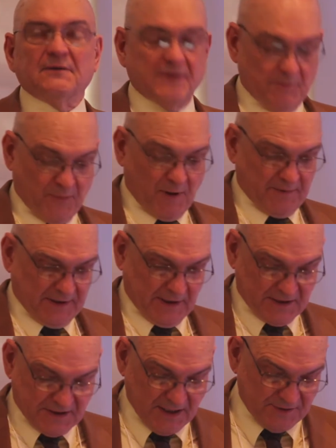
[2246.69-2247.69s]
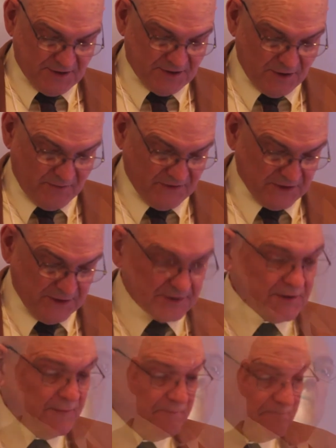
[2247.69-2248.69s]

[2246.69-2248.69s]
than public extension services.